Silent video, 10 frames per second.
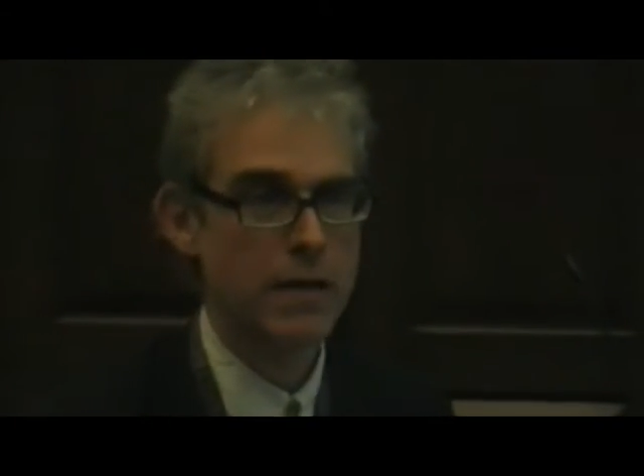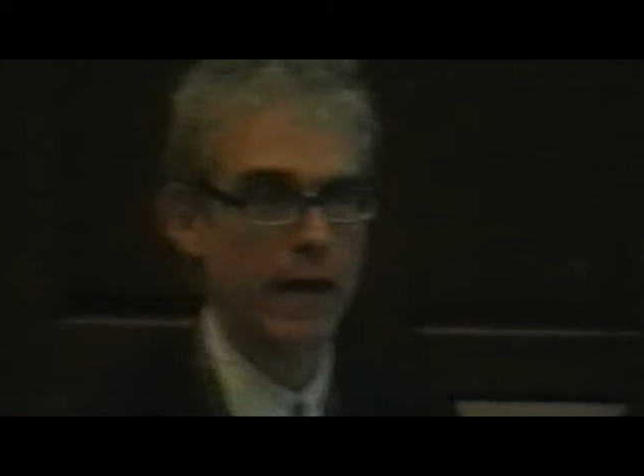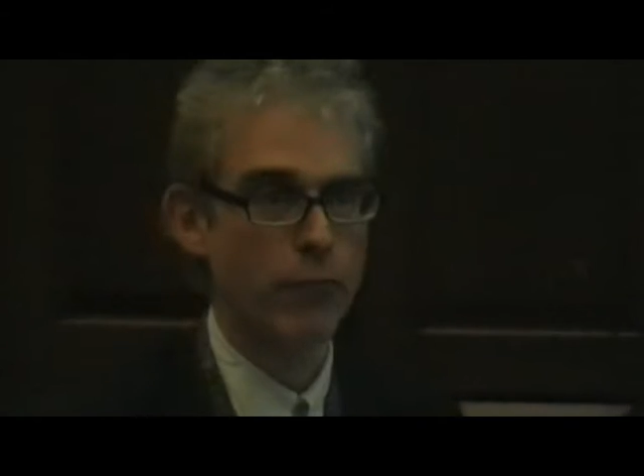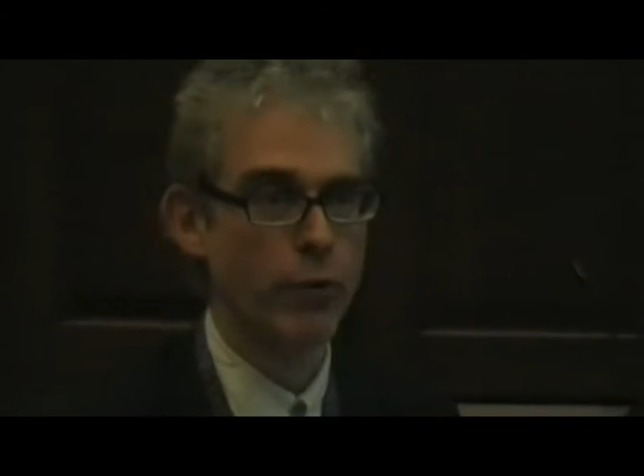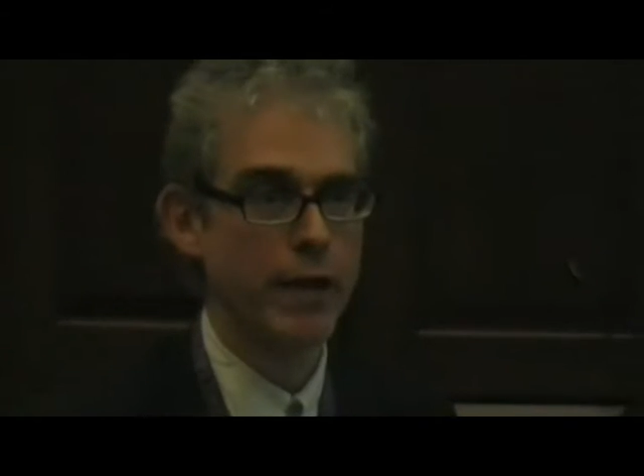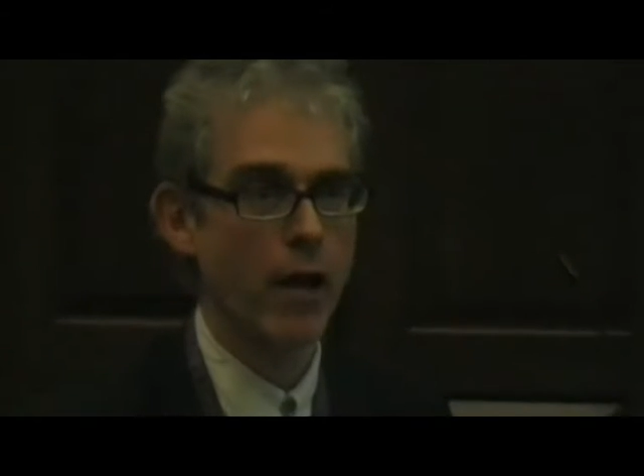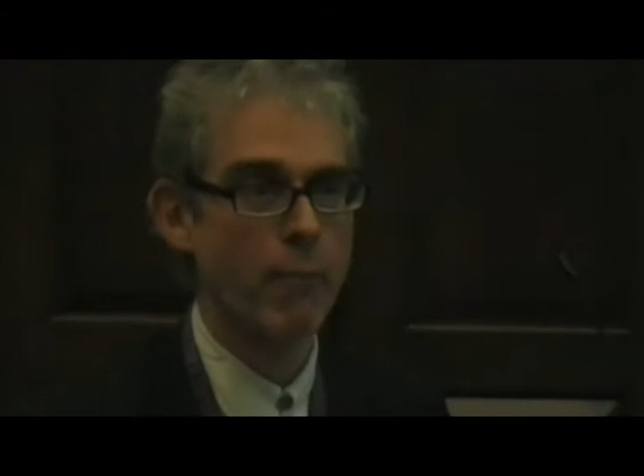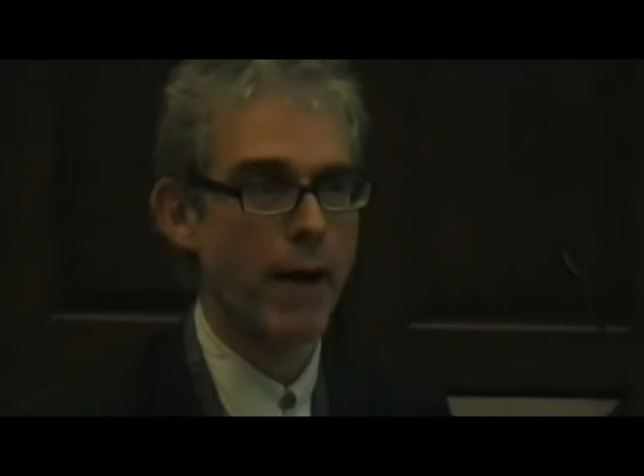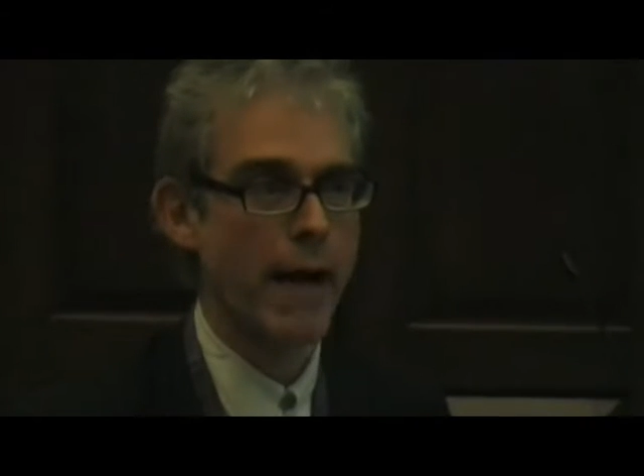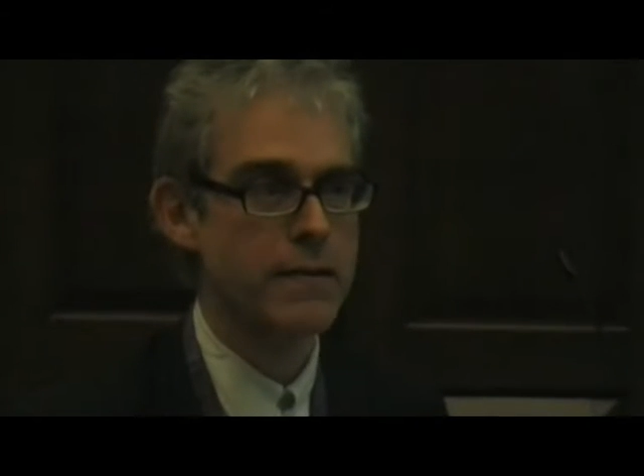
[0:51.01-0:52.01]
that we
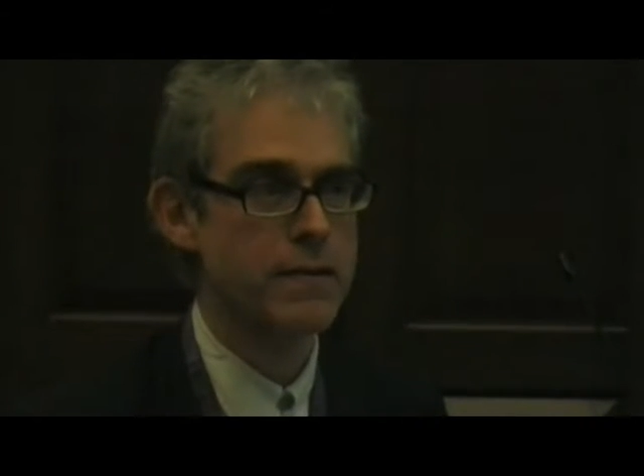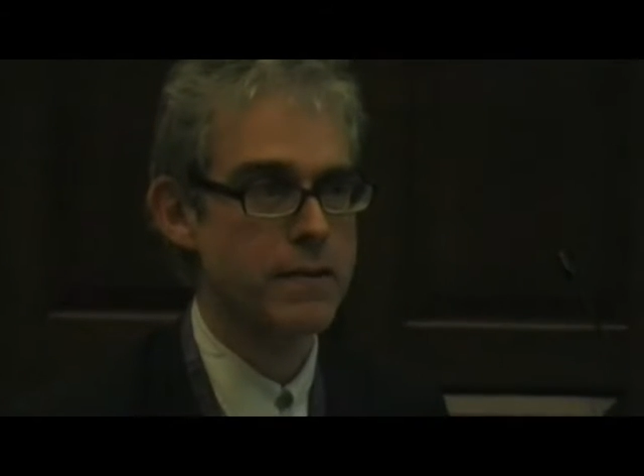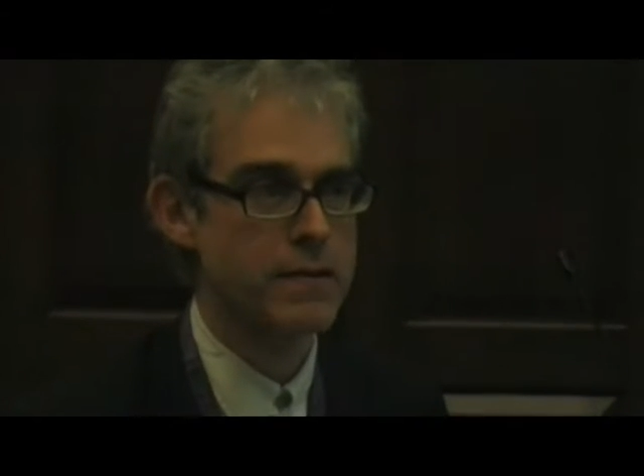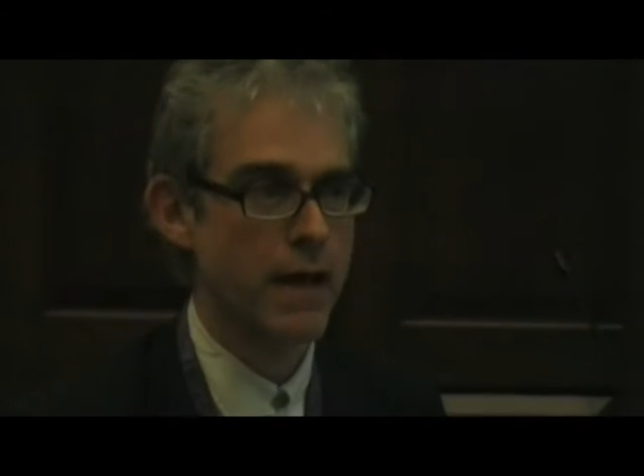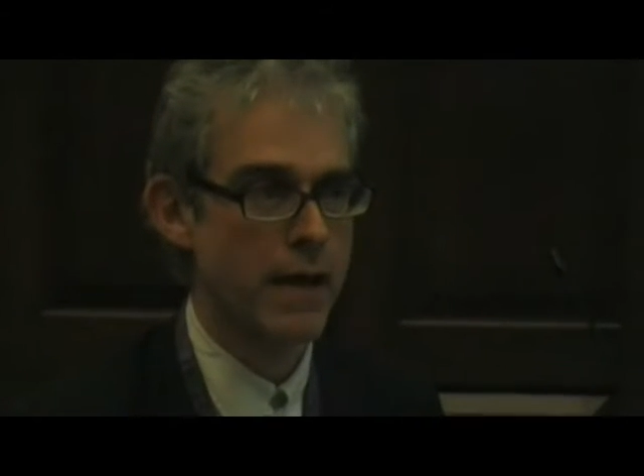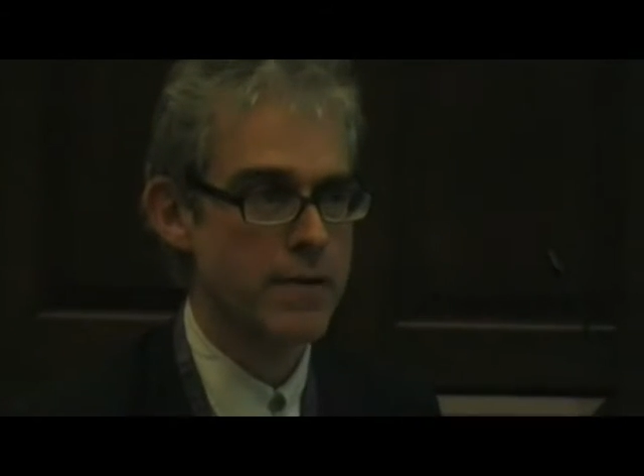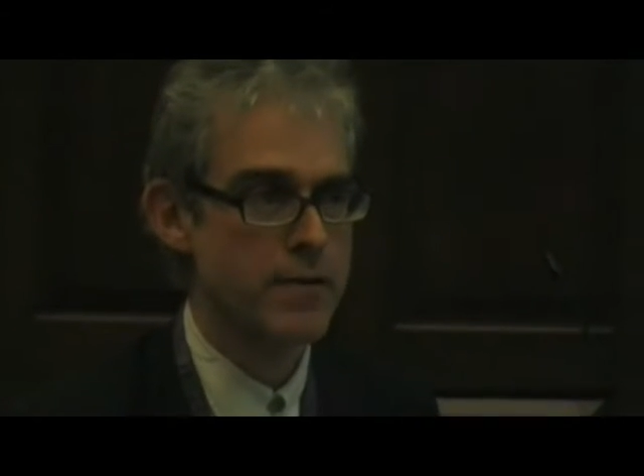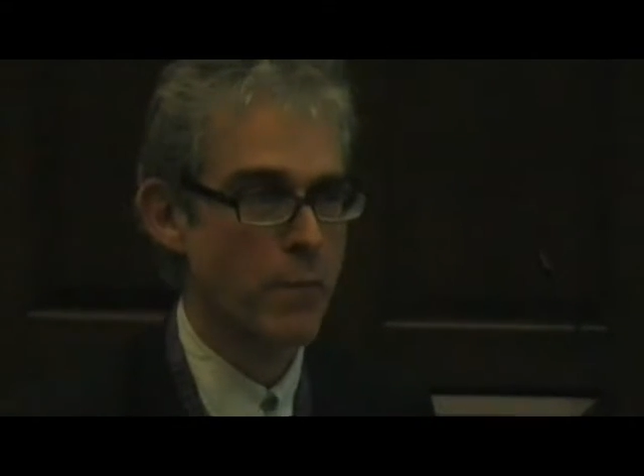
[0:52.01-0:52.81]
are back to the days